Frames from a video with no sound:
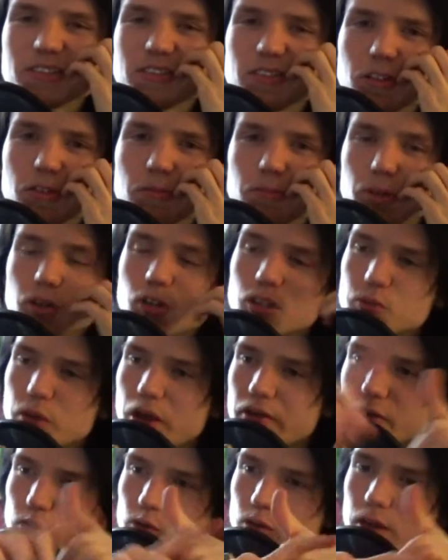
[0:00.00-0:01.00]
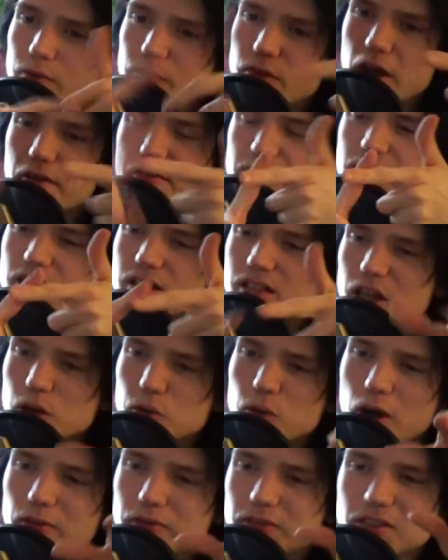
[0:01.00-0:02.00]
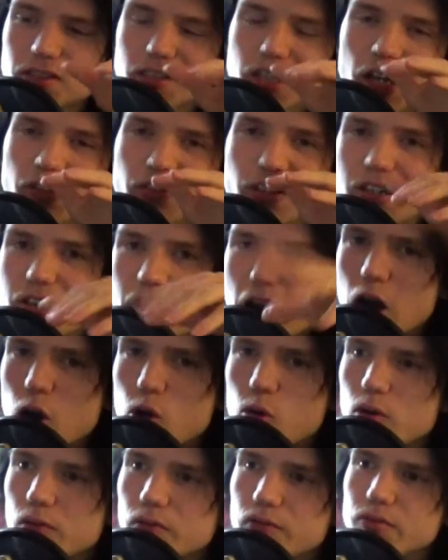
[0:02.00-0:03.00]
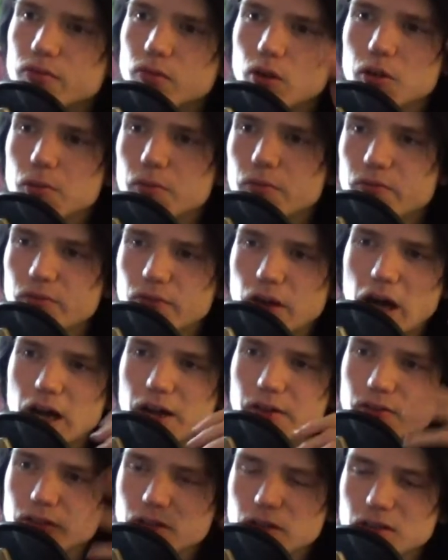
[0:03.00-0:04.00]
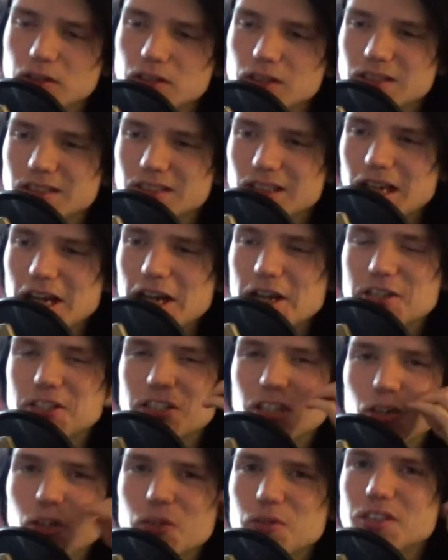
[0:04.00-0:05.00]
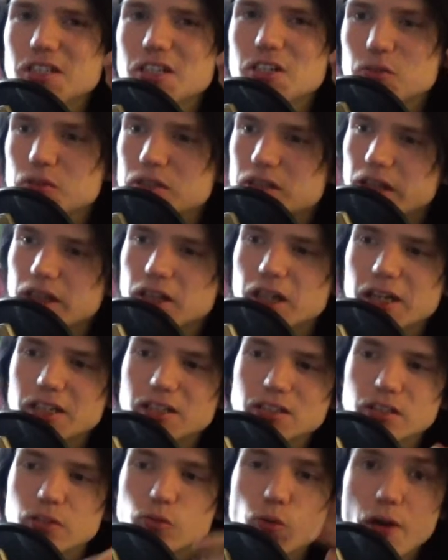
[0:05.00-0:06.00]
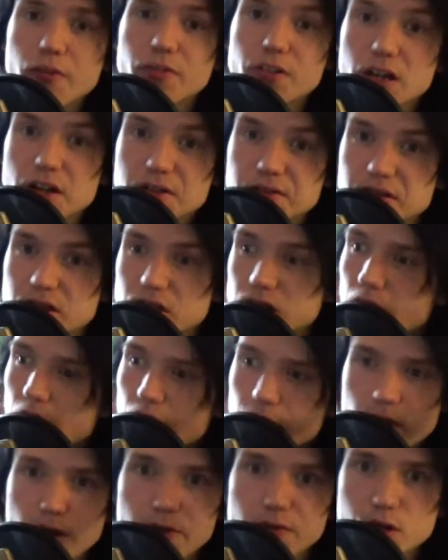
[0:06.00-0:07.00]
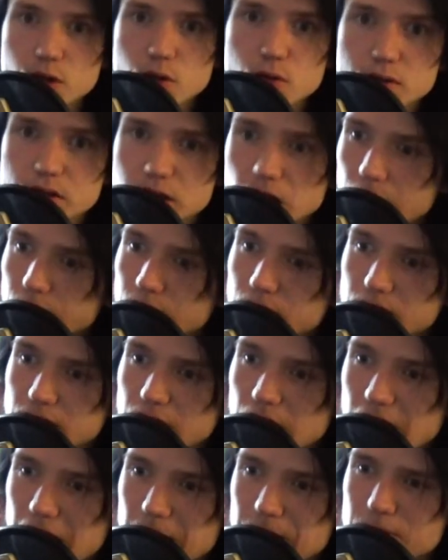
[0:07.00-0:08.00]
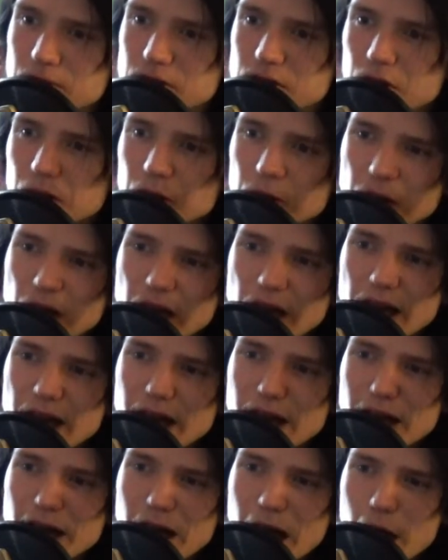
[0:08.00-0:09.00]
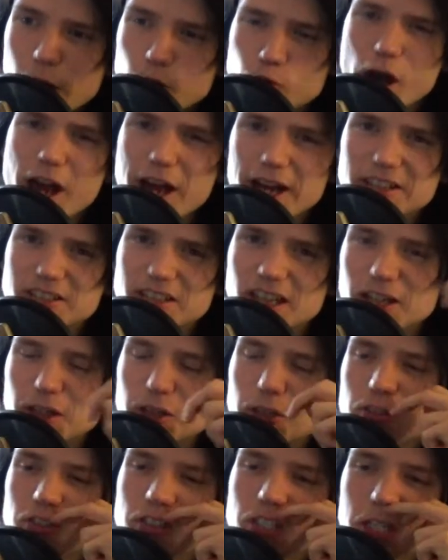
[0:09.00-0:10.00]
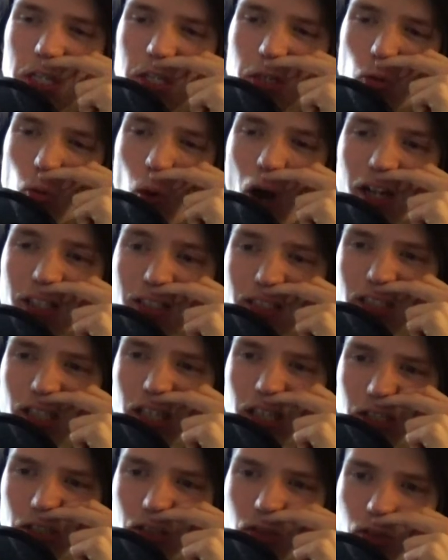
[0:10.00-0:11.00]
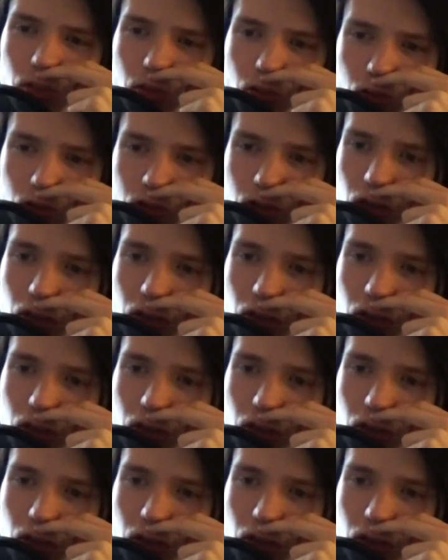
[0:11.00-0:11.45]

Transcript: So because we have Grimm, we have Cinder, we have this stuff, and now with volume 5 and all this, so it was interesting, and the references, we have new stuff that can happen. So I'm very excited to see what can they do.